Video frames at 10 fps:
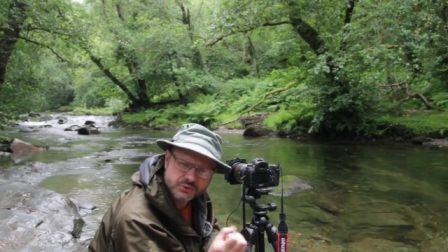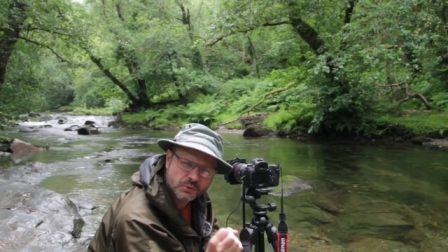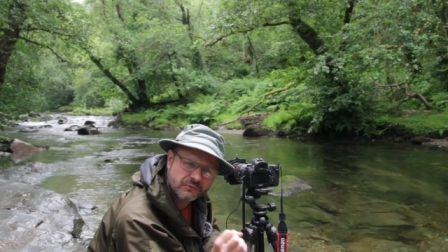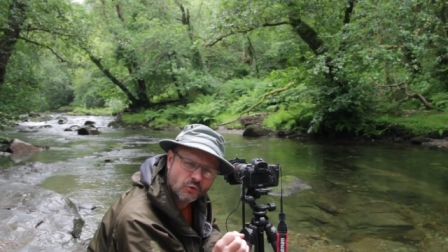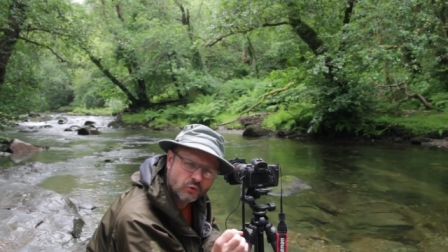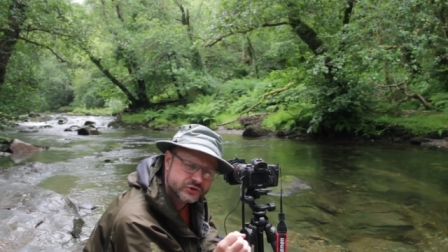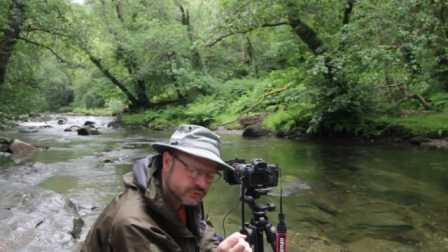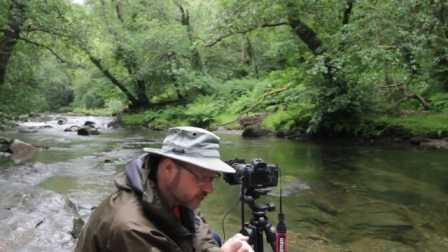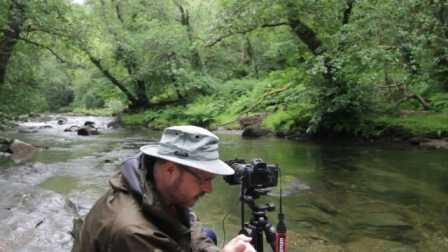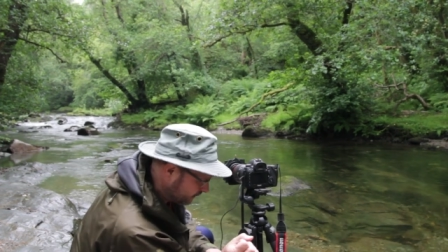So what I've
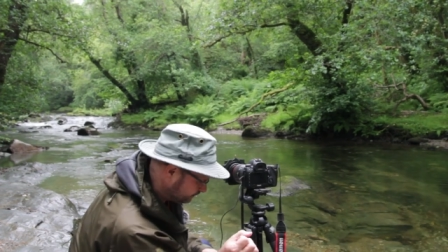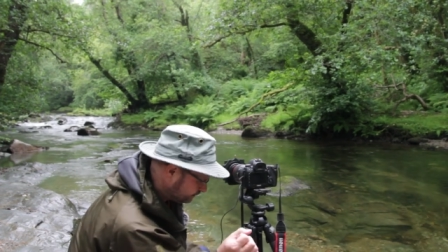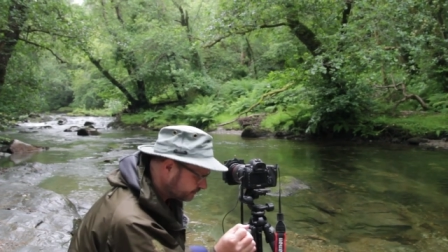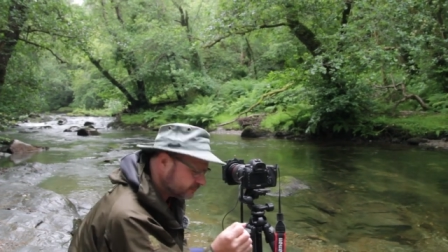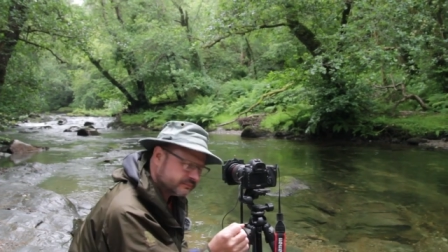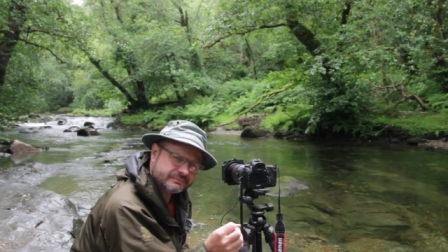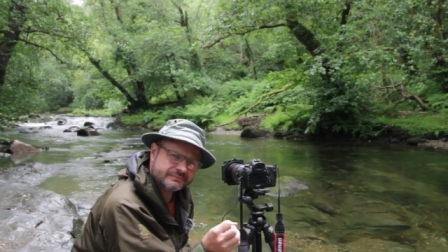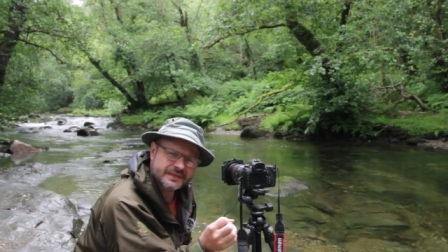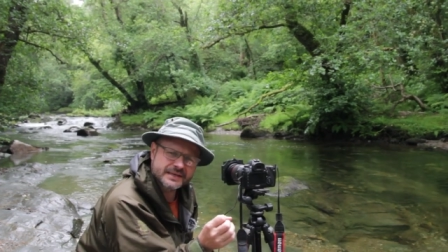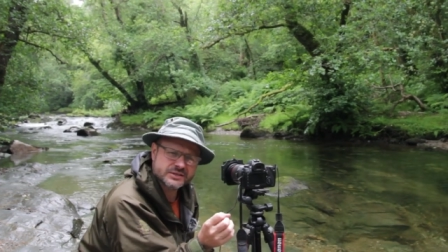also done
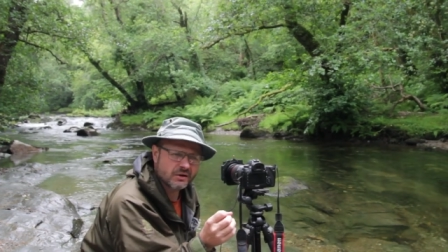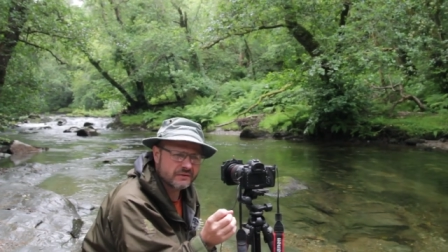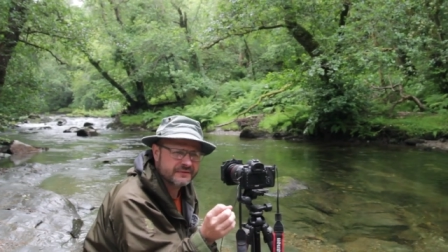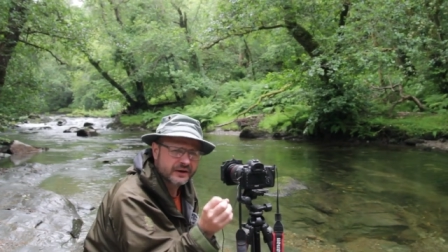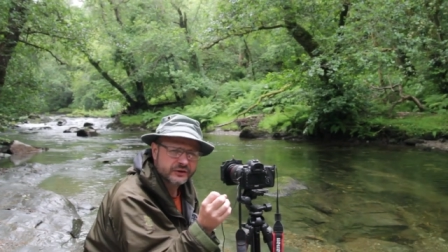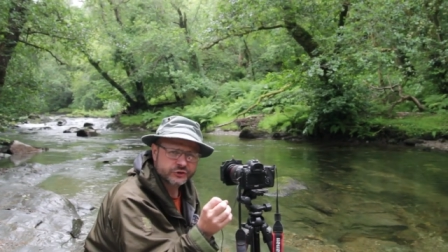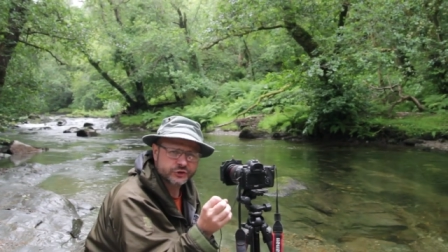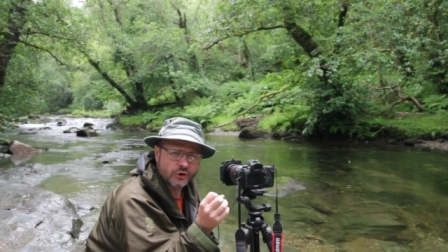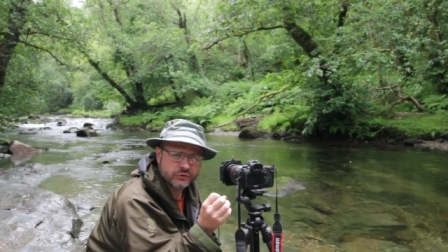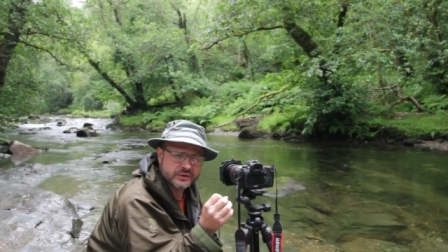is I've
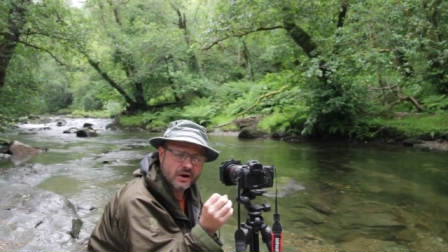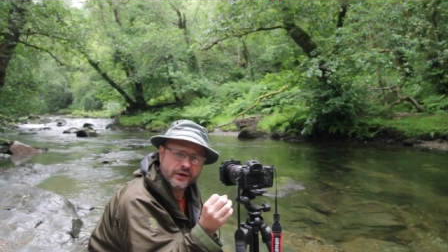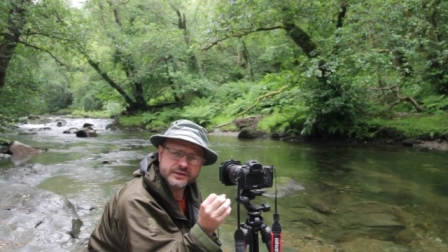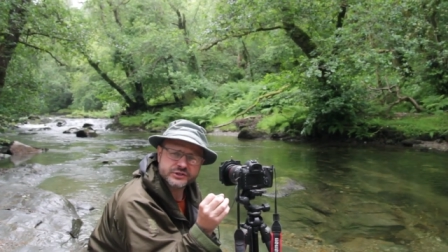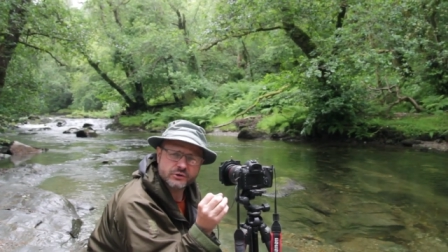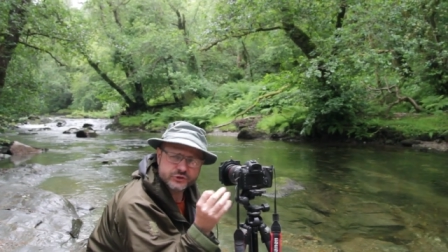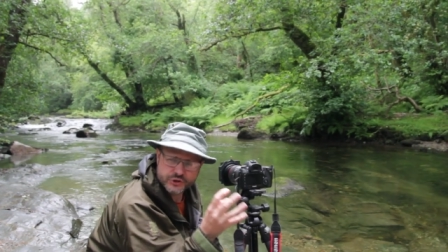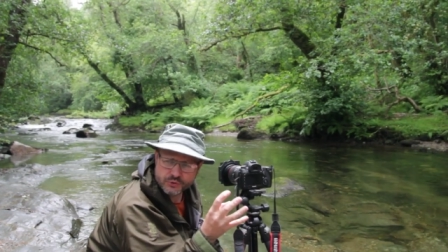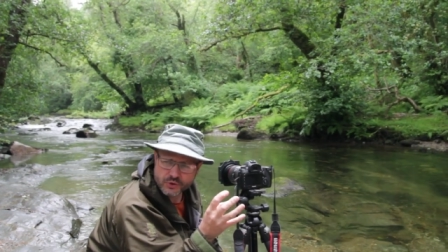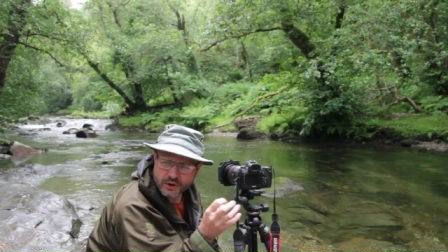shot at ISO
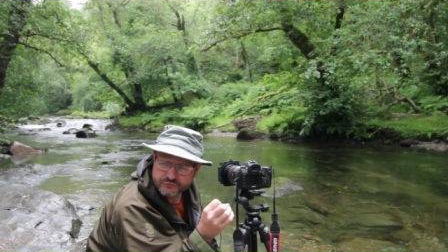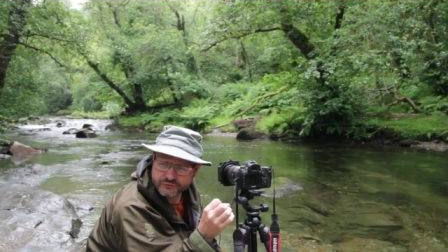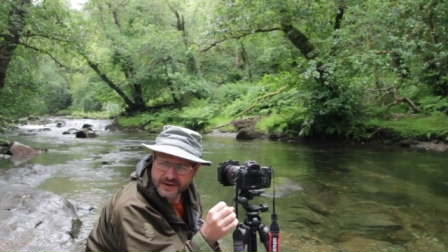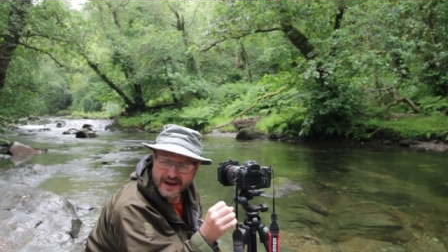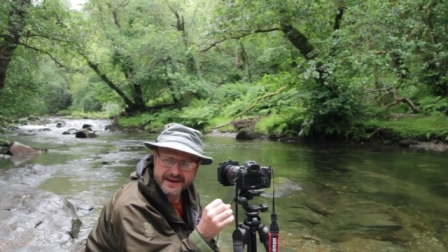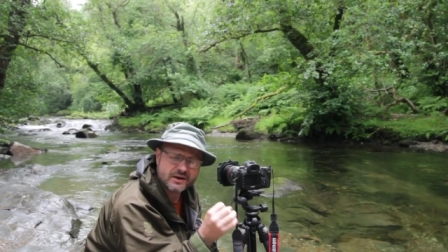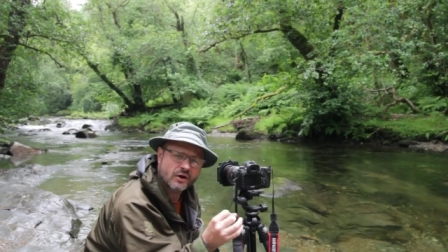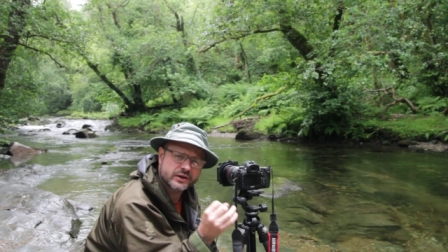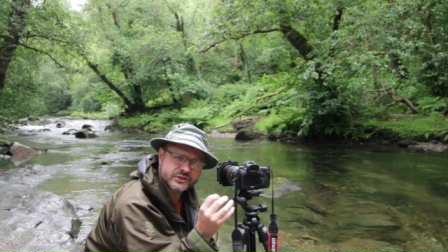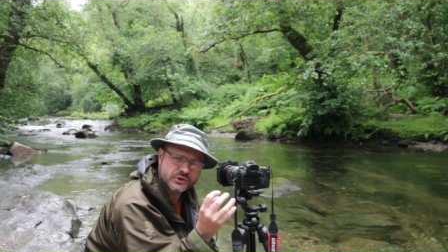200 and
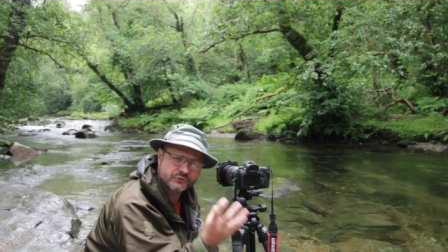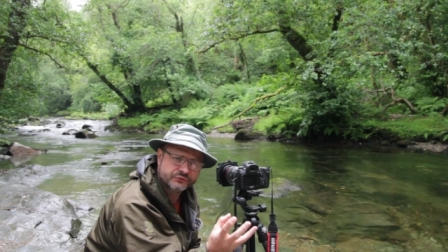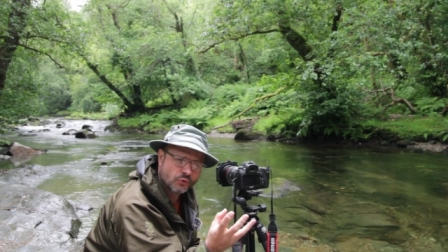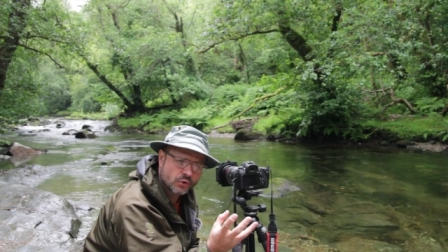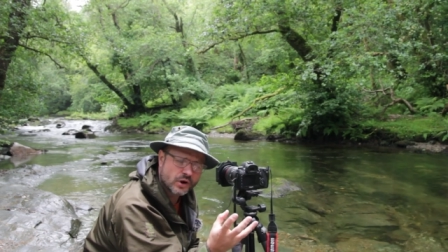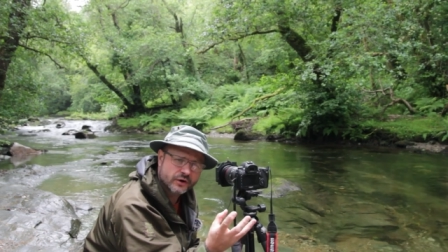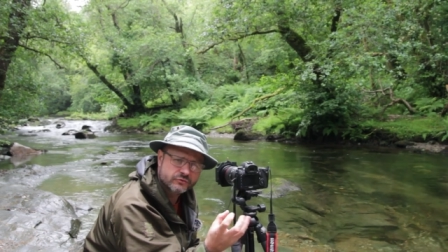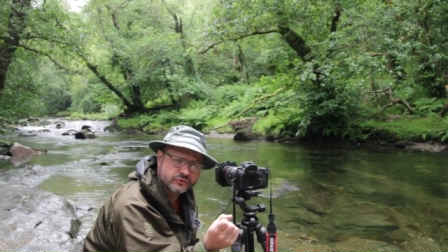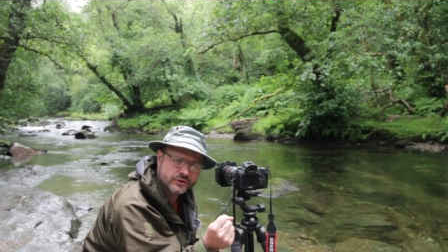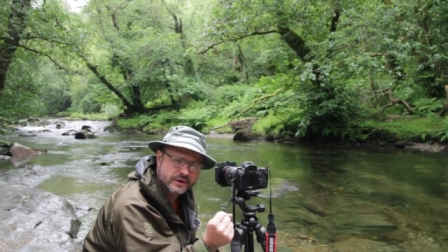ISO
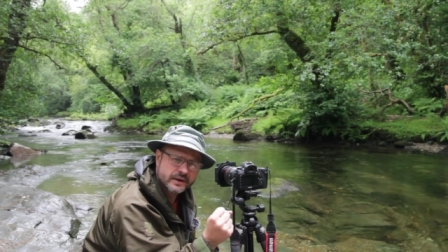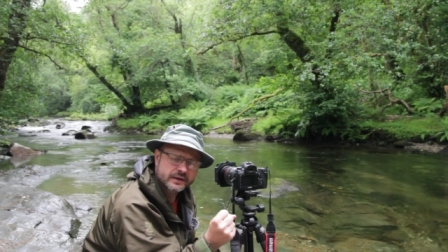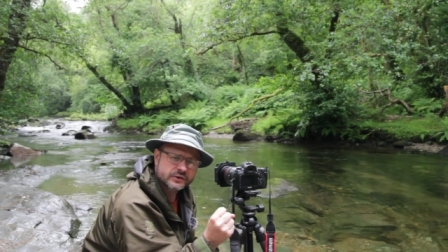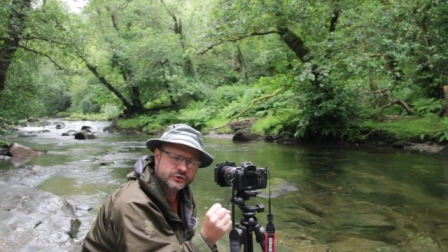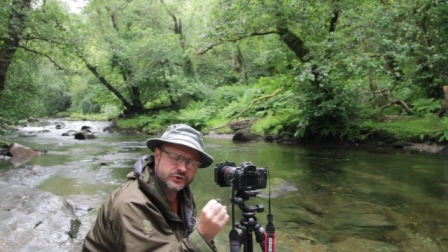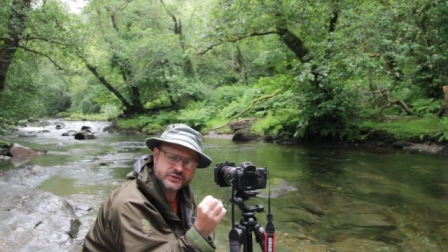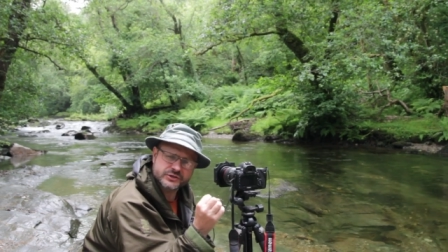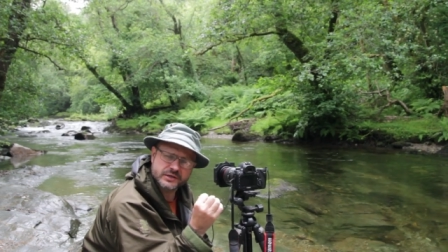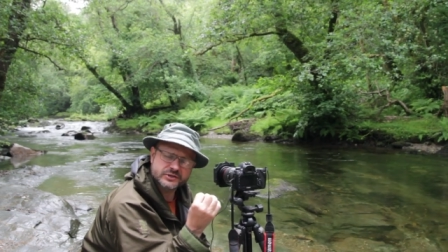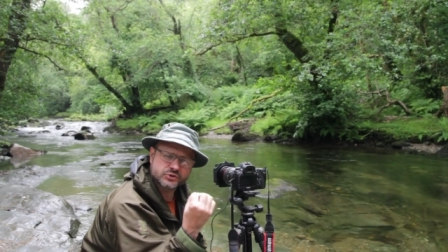400
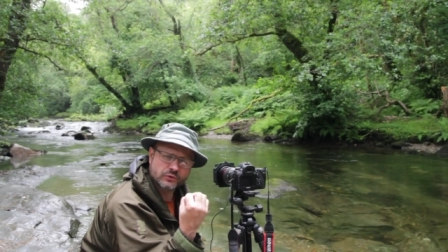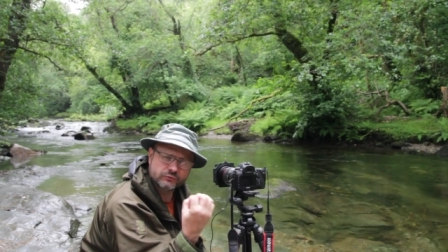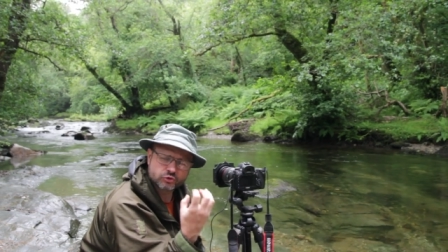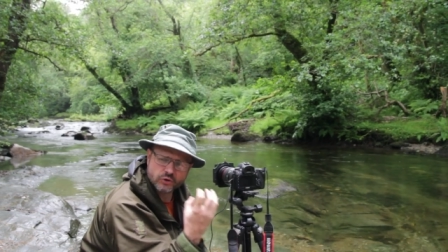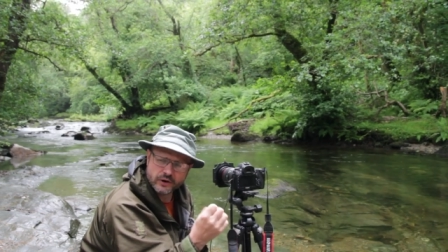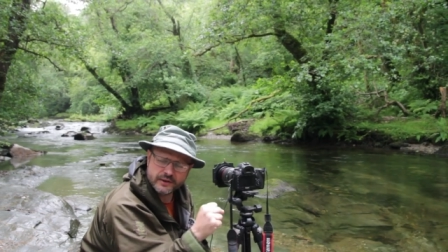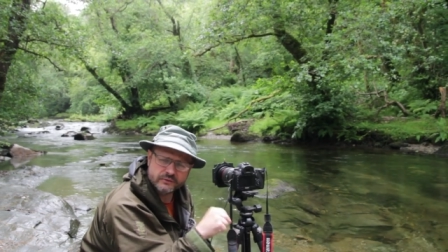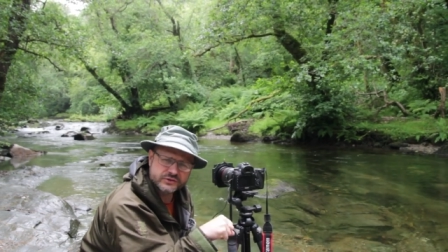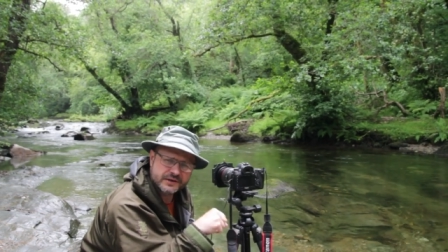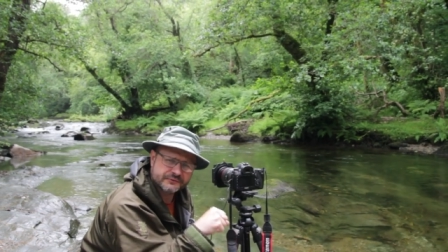just to sort of try
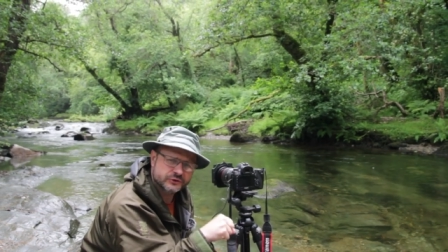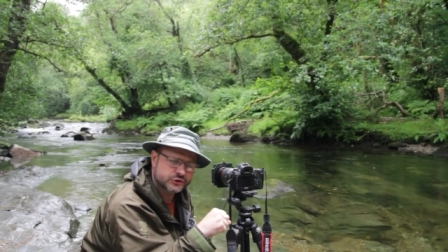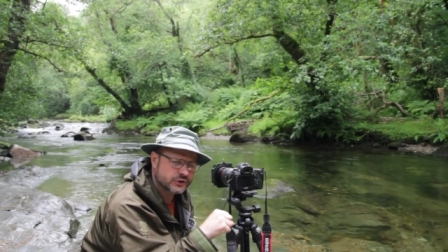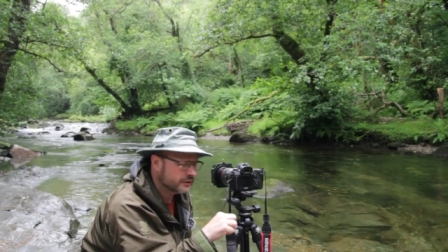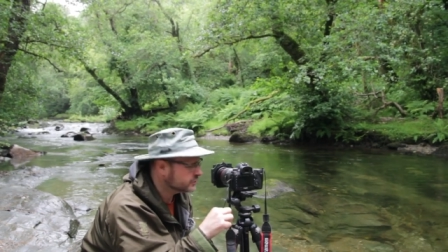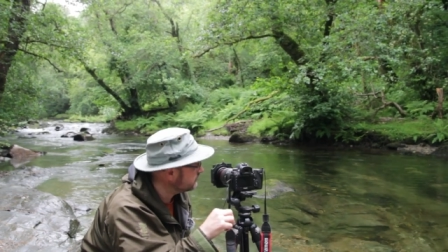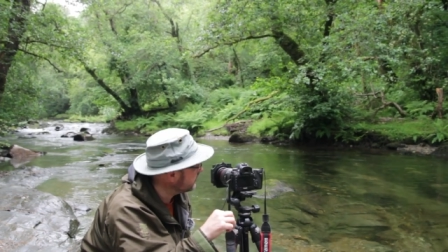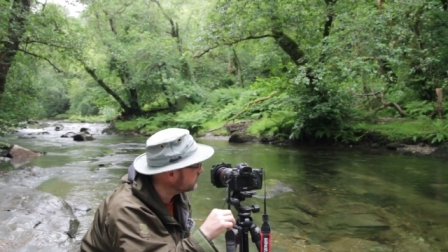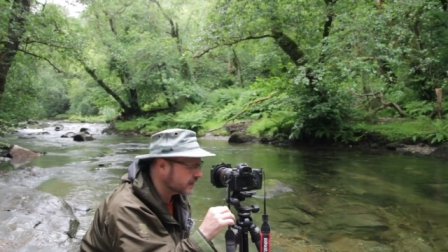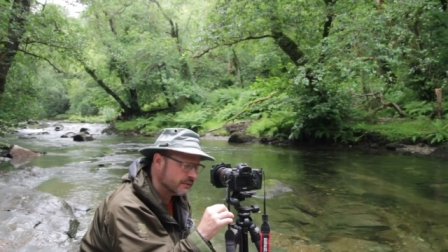those different shutter
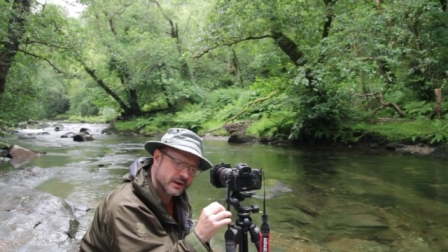speeds out.